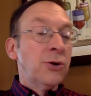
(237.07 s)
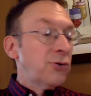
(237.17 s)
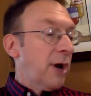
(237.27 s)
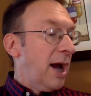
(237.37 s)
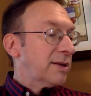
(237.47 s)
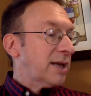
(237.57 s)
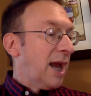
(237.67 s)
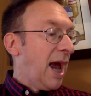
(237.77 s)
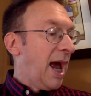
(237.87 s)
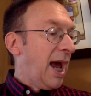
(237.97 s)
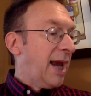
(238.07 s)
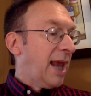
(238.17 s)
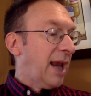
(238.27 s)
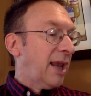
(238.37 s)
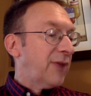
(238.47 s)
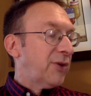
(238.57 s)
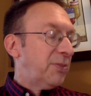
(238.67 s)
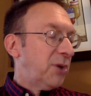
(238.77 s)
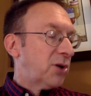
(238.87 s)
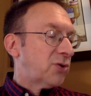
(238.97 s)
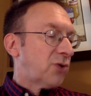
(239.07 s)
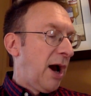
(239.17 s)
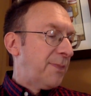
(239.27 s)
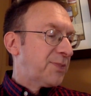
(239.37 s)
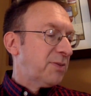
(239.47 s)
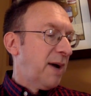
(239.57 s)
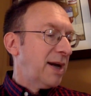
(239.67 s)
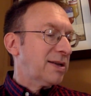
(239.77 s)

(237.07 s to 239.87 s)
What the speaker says: Drowsy-eyed, I let the book drop to my